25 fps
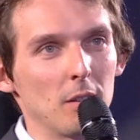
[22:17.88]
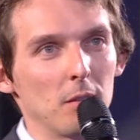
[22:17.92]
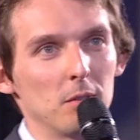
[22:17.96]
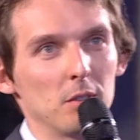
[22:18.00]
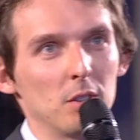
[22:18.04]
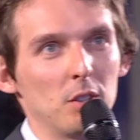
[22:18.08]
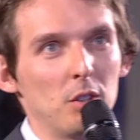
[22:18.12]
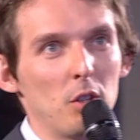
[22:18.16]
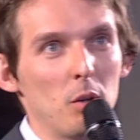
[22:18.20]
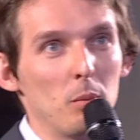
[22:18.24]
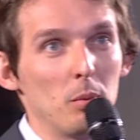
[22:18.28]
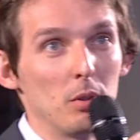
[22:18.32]
of the
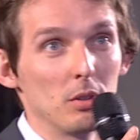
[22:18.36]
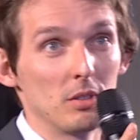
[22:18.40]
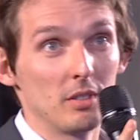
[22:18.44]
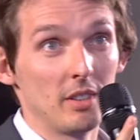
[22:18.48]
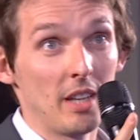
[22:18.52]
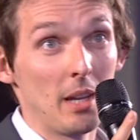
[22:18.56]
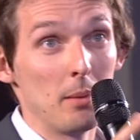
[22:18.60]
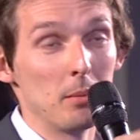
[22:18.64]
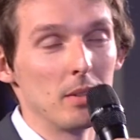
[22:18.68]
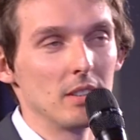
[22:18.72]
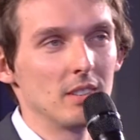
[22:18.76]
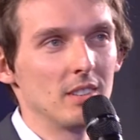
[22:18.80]
robot,
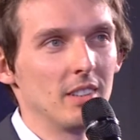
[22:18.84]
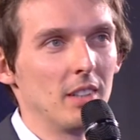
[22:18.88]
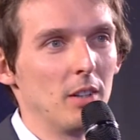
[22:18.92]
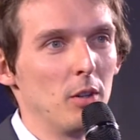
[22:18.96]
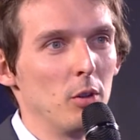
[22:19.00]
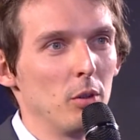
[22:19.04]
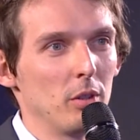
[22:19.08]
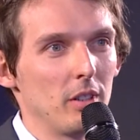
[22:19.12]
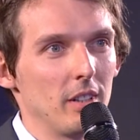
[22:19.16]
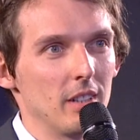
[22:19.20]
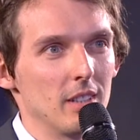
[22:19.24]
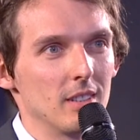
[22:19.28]
same as the
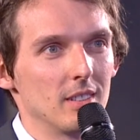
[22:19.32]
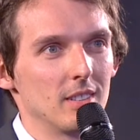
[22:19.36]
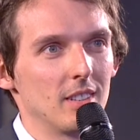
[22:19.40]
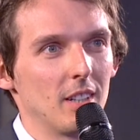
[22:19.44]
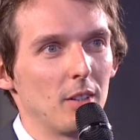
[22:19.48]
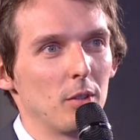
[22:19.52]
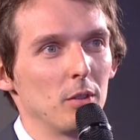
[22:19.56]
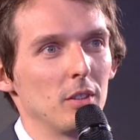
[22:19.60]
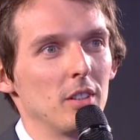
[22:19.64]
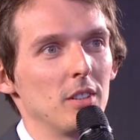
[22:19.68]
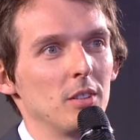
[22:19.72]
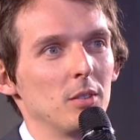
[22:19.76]
audience,
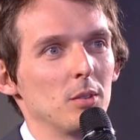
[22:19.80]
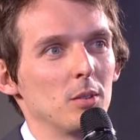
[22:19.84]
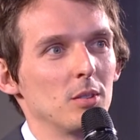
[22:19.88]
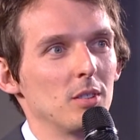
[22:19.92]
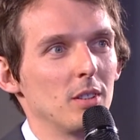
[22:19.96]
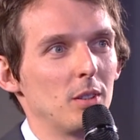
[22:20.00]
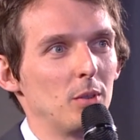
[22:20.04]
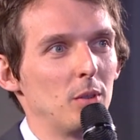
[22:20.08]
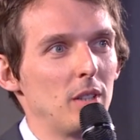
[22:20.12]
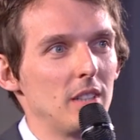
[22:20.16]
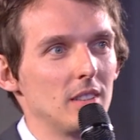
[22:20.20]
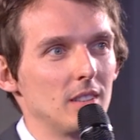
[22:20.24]
according to the
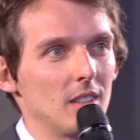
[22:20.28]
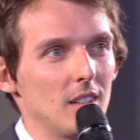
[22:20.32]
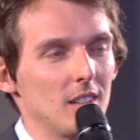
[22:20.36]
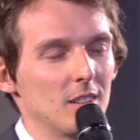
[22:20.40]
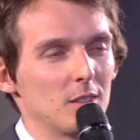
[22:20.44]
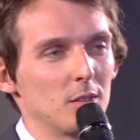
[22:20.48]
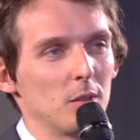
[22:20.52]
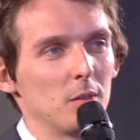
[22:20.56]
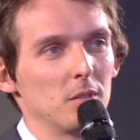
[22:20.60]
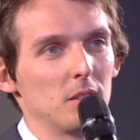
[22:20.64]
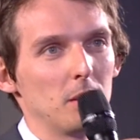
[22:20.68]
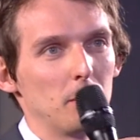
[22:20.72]
results
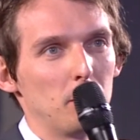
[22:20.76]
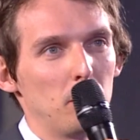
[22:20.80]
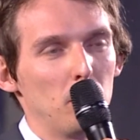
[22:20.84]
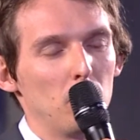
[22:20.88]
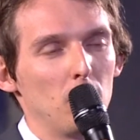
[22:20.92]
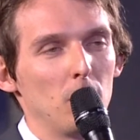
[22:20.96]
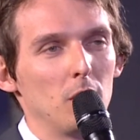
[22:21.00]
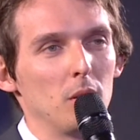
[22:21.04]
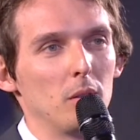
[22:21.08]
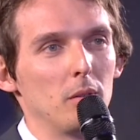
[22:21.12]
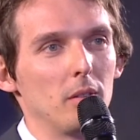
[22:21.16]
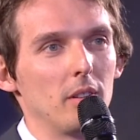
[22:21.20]
of the
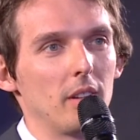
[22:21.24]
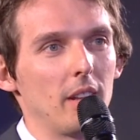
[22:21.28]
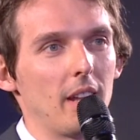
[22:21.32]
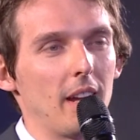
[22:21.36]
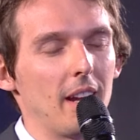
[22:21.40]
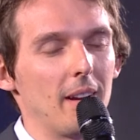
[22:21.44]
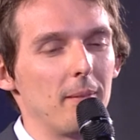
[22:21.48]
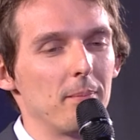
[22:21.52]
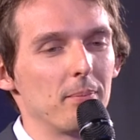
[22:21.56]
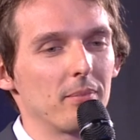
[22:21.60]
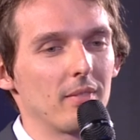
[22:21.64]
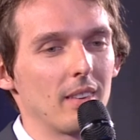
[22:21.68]
poll over
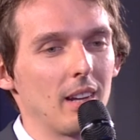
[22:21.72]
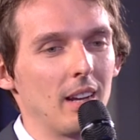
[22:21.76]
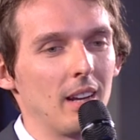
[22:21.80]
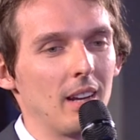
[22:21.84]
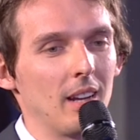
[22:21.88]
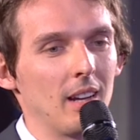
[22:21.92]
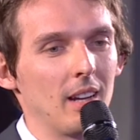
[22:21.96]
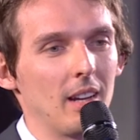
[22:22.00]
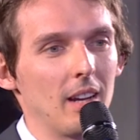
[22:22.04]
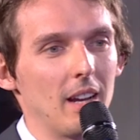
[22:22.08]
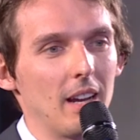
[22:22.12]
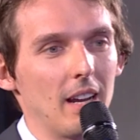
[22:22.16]

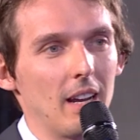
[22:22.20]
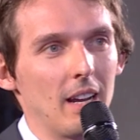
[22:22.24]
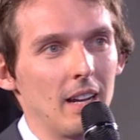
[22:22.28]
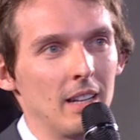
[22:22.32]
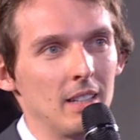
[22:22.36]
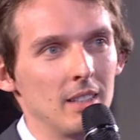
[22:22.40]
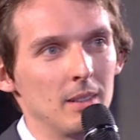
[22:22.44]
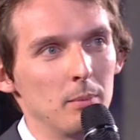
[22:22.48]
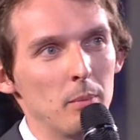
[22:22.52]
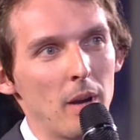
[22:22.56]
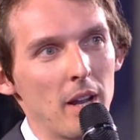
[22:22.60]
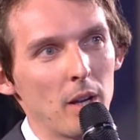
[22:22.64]
there.
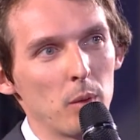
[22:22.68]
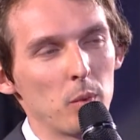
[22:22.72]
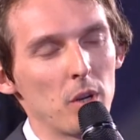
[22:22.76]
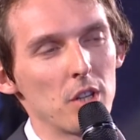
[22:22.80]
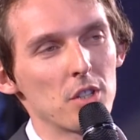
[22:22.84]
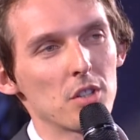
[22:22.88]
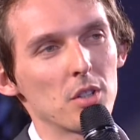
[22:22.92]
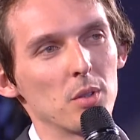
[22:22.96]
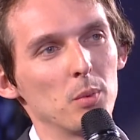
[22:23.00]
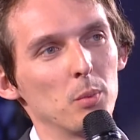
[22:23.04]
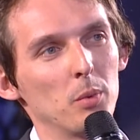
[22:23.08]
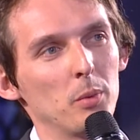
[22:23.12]
And my
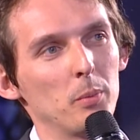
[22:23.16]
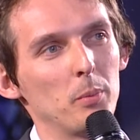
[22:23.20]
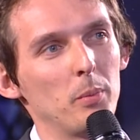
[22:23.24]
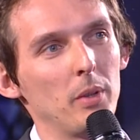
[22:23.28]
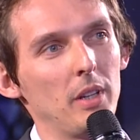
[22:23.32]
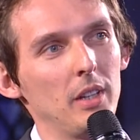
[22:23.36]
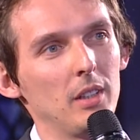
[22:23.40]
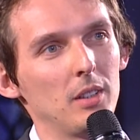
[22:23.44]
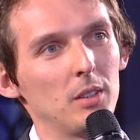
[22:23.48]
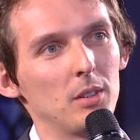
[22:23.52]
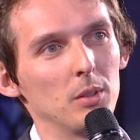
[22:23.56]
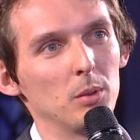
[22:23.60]
question would
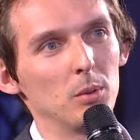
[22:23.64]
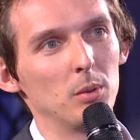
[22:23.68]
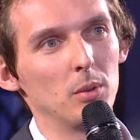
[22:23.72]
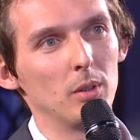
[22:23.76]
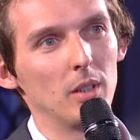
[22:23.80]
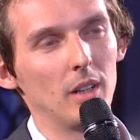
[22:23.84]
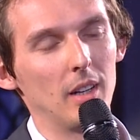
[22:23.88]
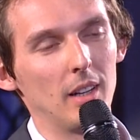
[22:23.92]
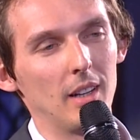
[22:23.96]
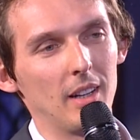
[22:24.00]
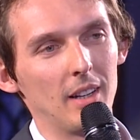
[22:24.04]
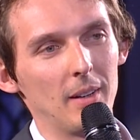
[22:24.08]
be
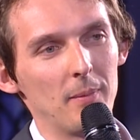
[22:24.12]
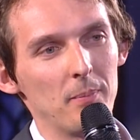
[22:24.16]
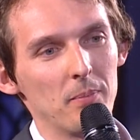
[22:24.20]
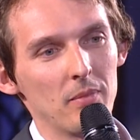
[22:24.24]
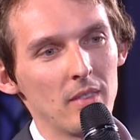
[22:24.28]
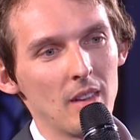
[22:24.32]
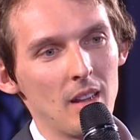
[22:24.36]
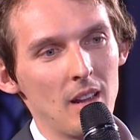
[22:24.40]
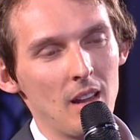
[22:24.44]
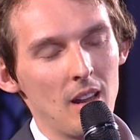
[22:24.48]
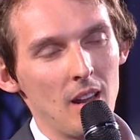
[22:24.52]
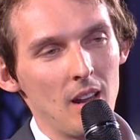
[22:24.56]
to
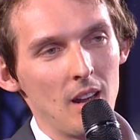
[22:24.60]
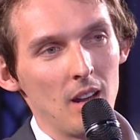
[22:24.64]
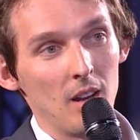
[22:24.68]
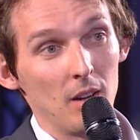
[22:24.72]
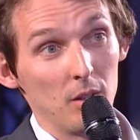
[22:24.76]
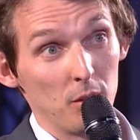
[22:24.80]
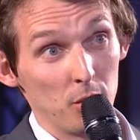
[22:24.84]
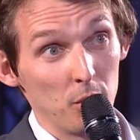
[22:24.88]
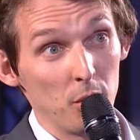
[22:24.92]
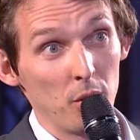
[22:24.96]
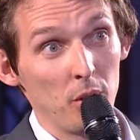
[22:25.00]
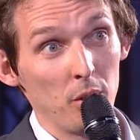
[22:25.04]

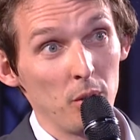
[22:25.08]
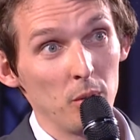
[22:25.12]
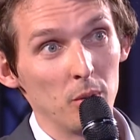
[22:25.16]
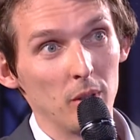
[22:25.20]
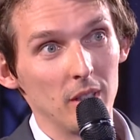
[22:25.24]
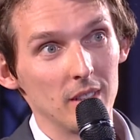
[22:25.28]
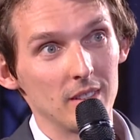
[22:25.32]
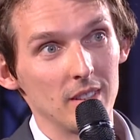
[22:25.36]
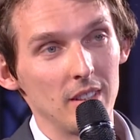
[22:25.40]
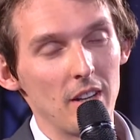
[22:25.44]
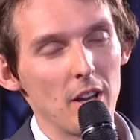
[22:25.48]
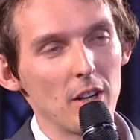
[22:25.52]
you as an